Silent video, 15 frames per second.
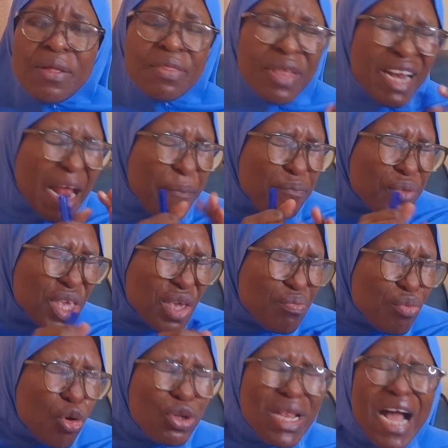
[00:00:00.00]
There are
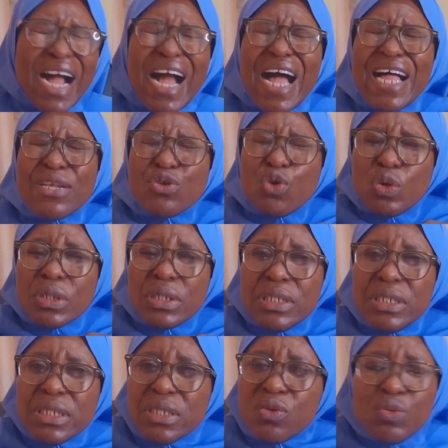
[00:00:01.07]
people that
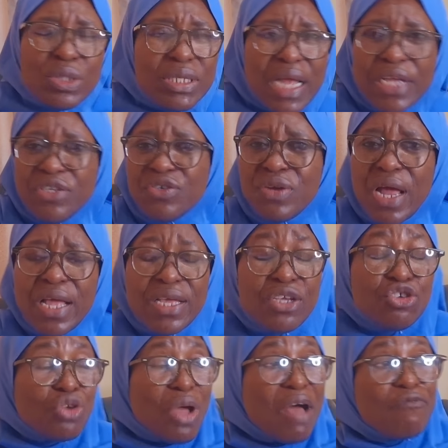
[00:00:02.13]
cannot deal with Nigerian
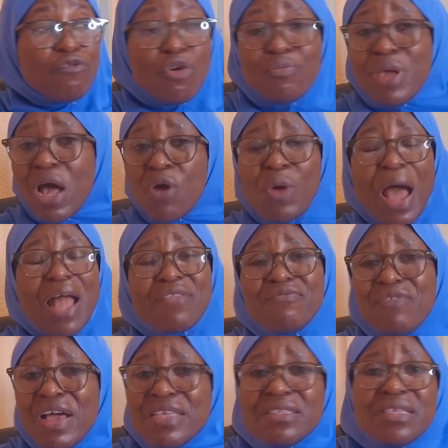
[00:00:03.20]
issue, and for me, I'll
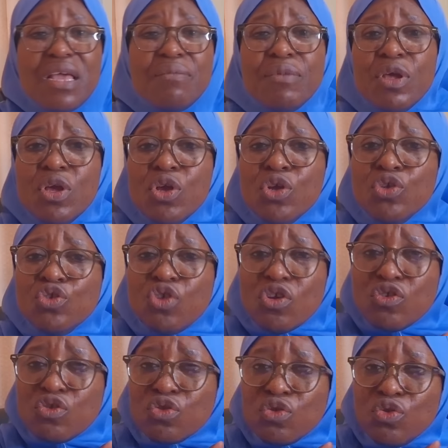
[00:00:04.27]
advise them,
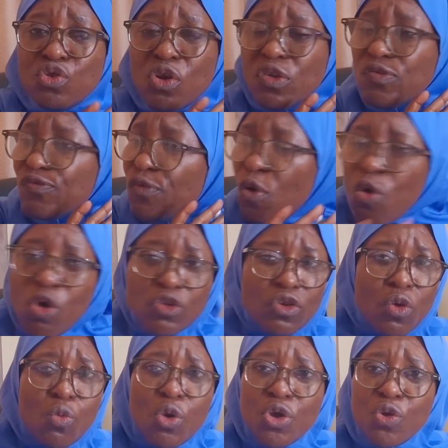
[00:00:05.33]
just focus
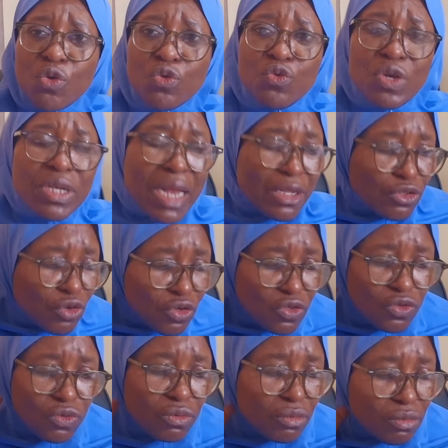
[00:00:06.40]
on what you're doing and just